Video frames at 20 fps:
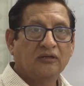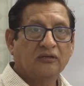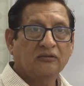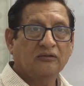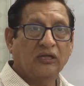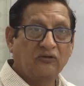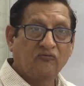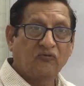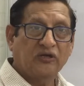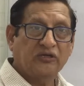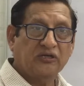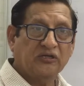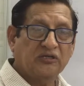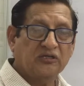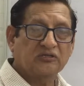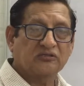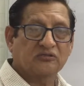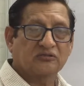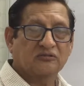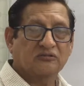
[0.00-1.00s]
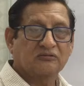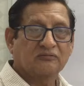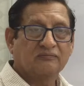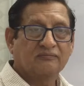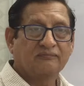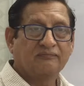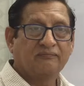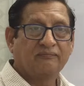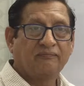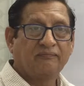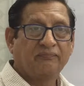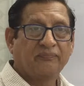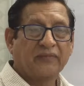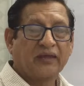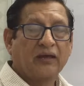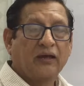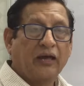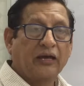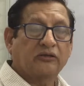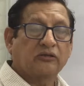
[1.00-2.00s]
Then what it is?
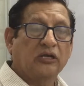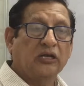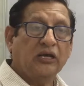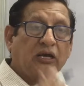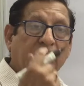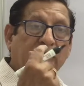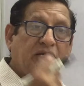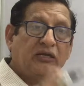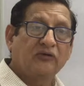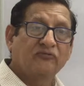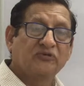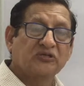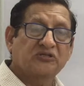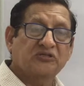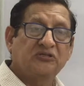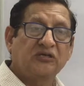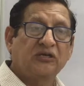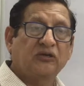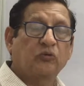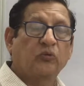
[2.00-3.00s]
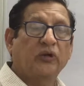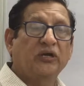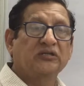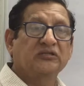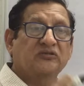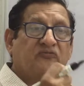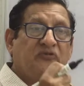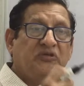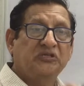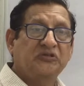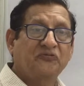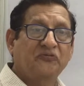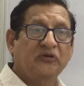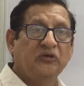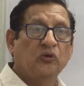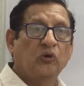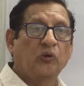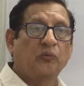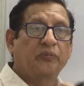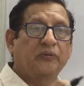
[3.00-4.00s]
Actually, any of the sequence which
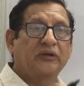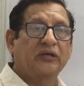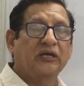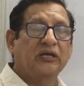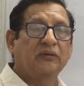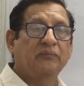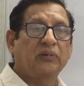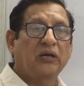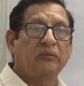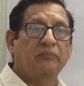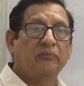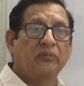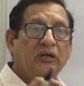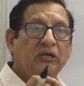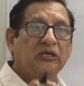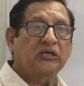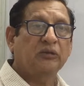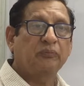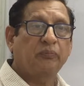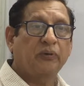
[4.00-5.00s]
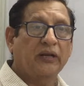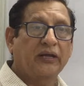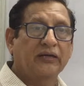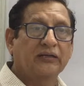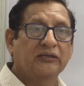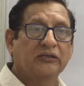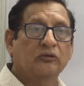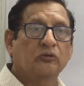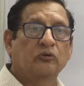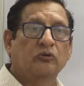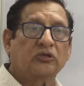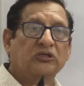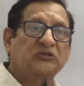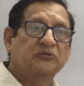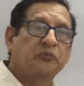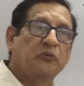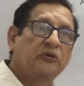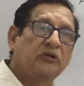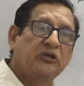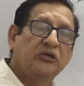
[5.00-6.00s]
we obtain by multiplying the
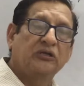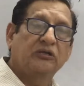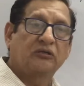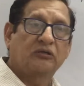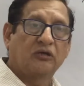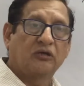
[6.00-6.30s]
corresponding